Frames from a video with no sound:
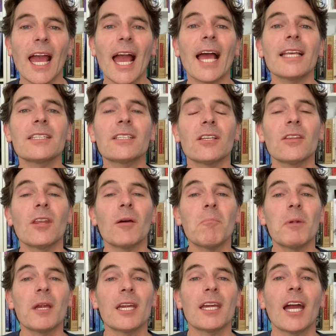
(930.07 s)
acid that
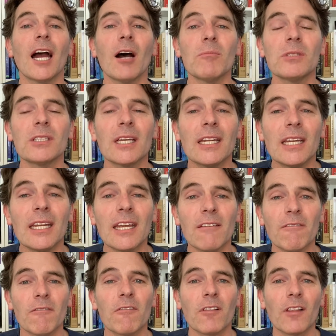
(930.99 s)
becomes an
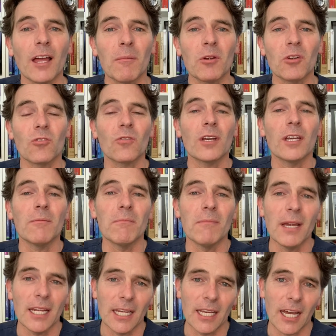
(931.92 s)
inflammatory
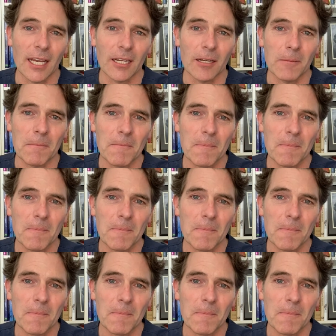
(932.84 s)
mediator.